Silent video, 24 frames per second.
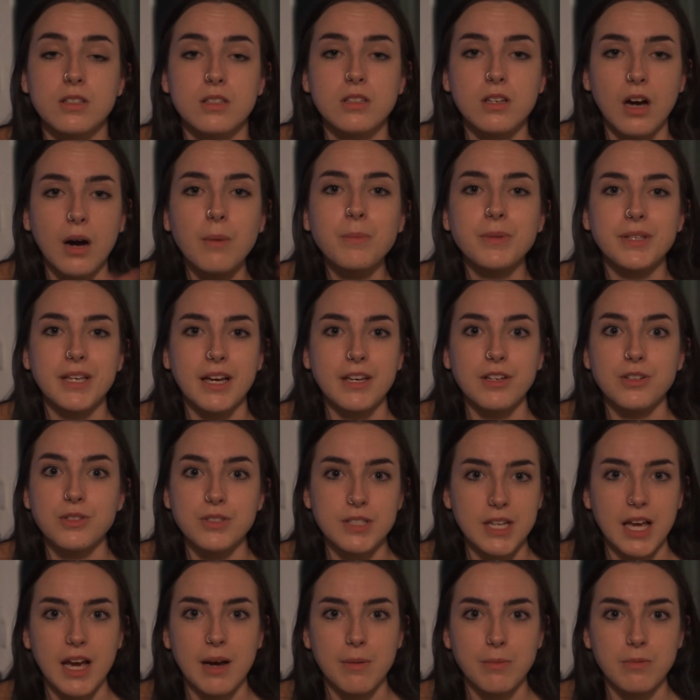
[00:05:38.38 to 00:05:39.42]
come get your
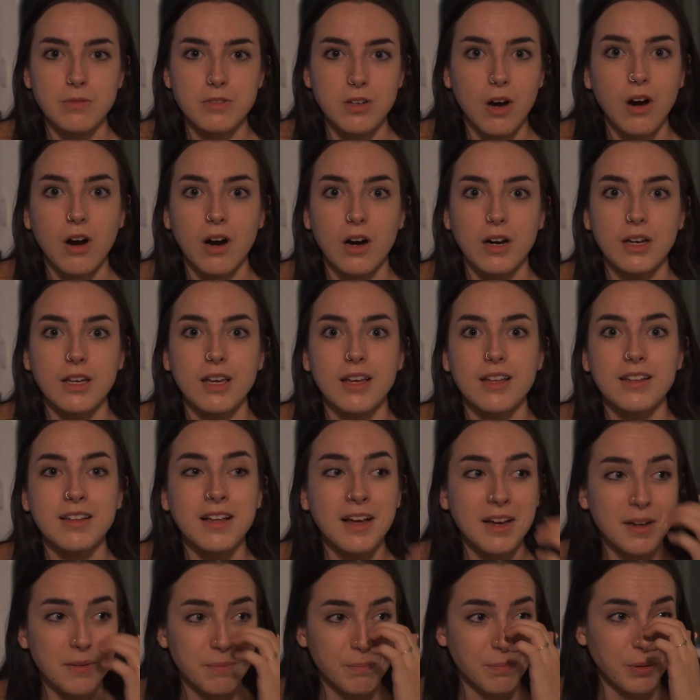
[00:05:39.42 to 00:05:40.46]
damn dog and
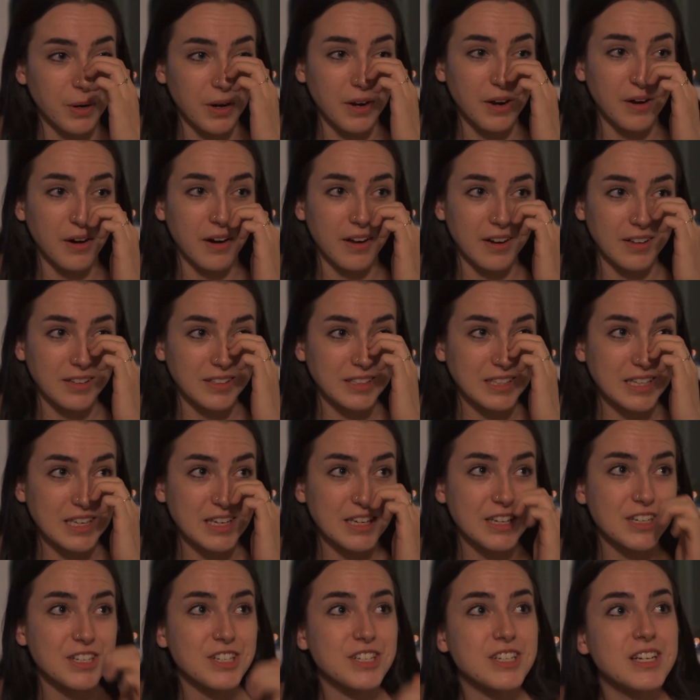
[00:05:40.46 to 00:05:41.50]
like put it on a
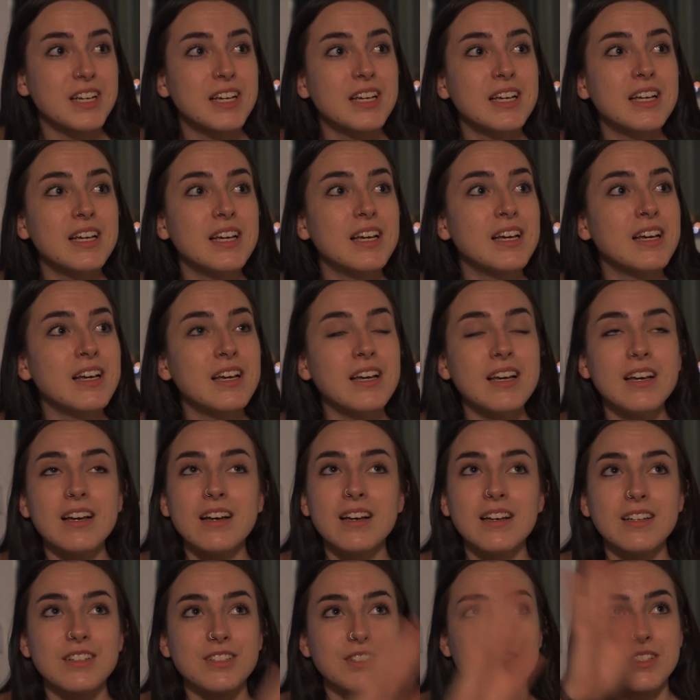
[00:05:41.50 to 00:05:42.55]
leash
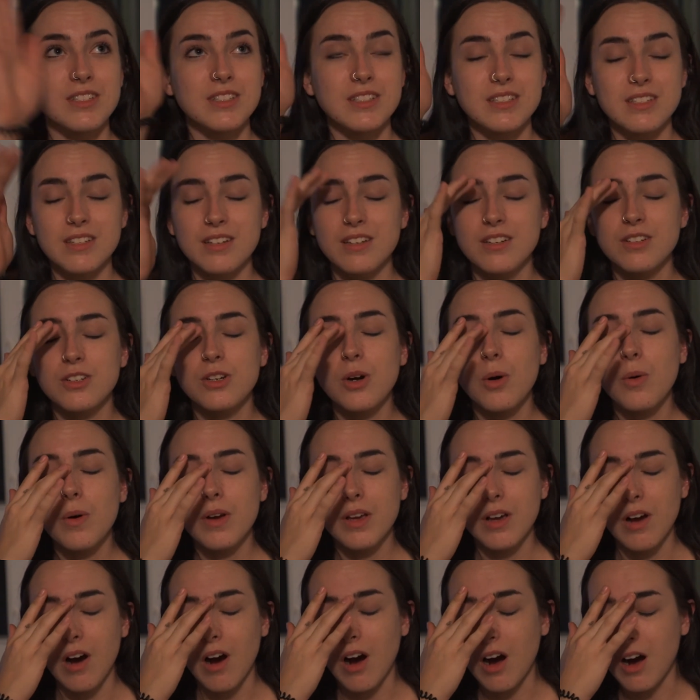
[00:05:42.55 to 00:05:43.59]
just
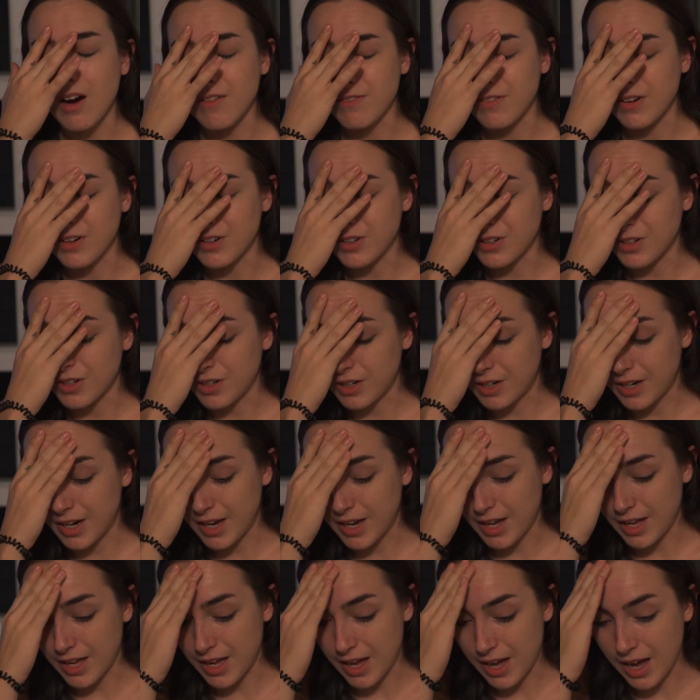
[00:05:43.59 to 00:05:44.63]
going off on
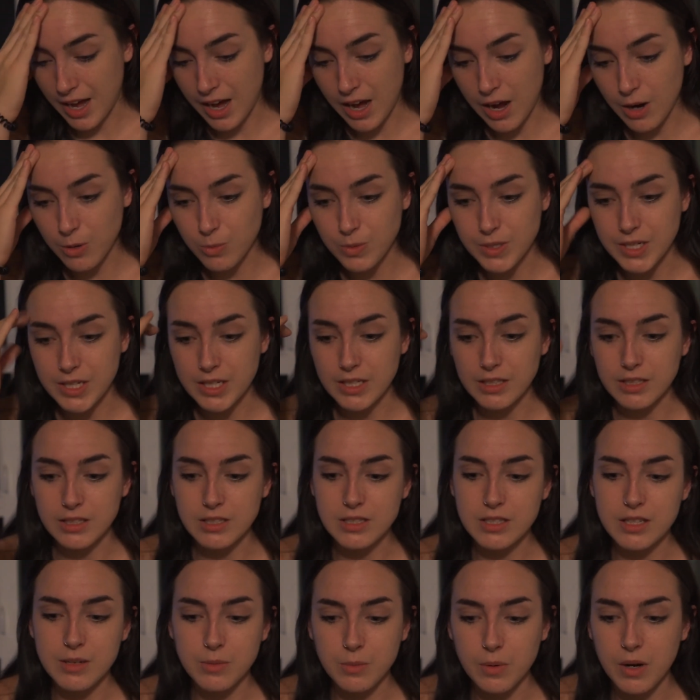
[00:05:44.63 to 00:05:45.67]
her how
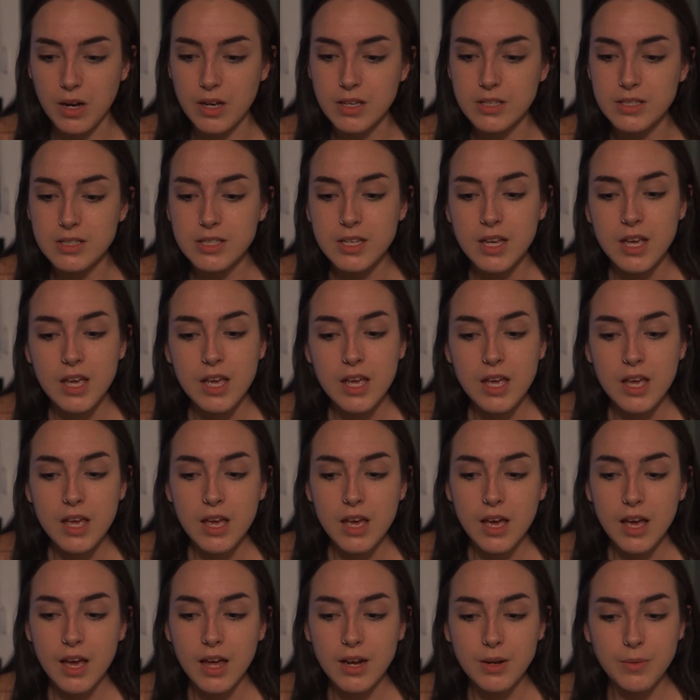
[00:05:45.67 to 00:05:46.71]
ridiculous it was
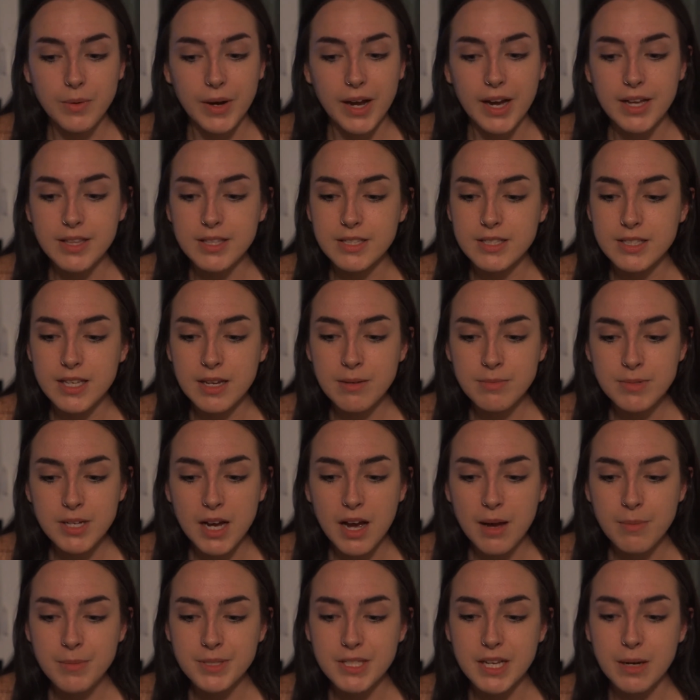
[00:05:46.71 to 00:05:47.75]
Anyway, at the same
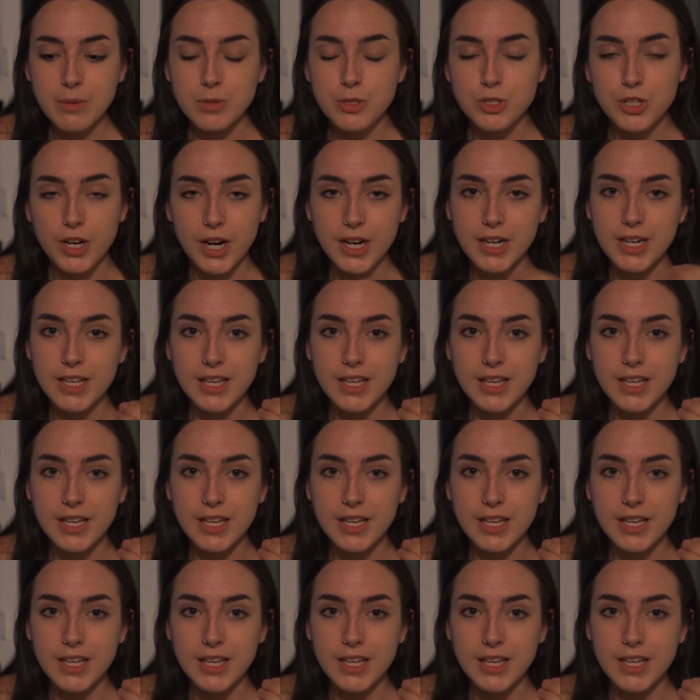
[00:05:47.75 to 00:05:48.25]
time as I was trying